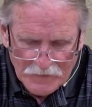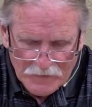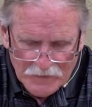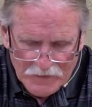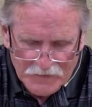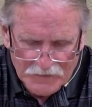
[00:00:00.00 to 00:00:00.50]

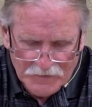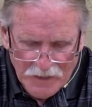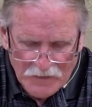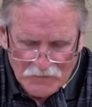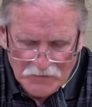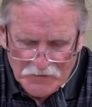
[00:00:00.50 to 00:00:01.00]
He did
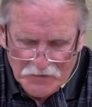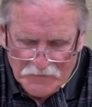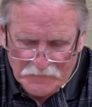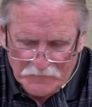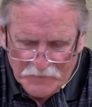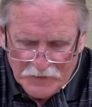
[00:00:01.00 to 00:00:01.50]
not
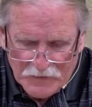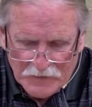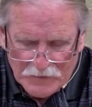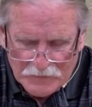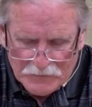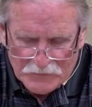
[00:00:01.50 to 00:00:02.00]
leave
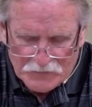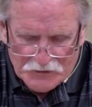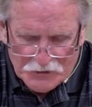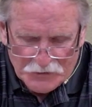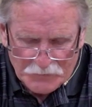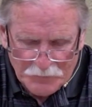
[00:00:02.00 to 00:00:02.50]
to
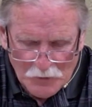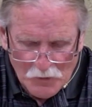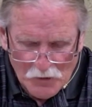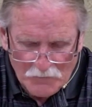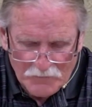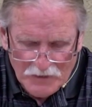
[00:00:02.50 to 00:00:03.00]
Jeroboam